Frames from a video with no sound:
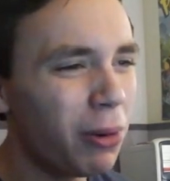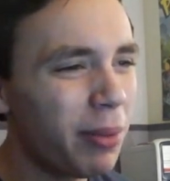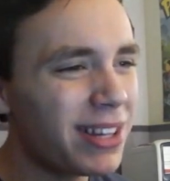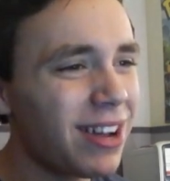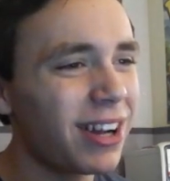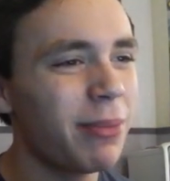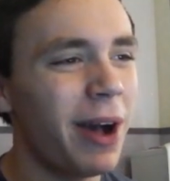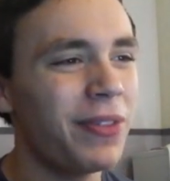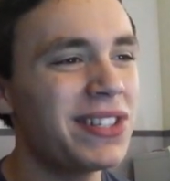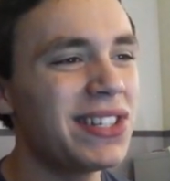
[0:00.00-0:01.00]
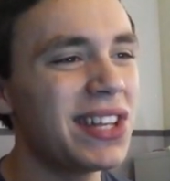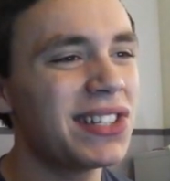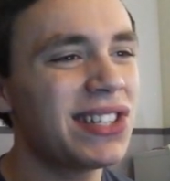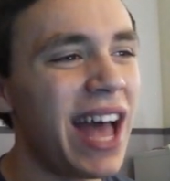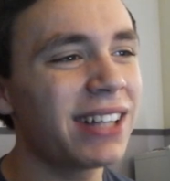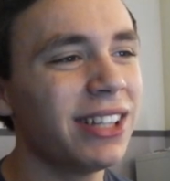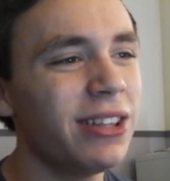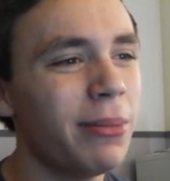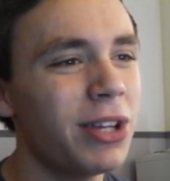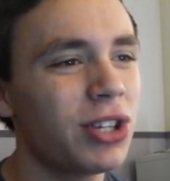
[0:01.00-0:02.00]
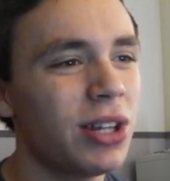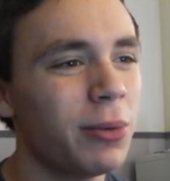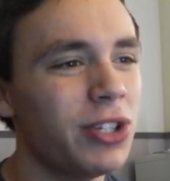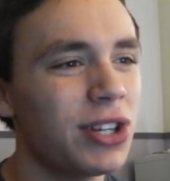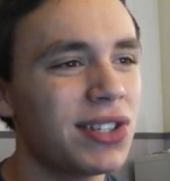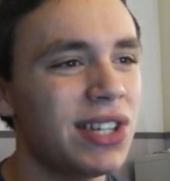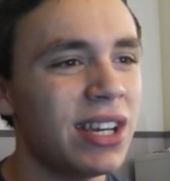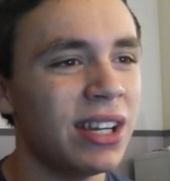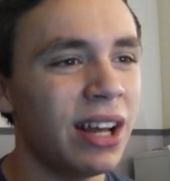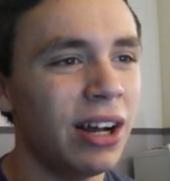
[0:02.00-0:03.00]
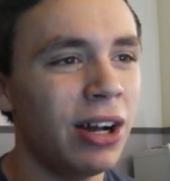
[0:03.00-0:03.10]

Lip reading: What am I talking about? This is exactly the mission that we just did.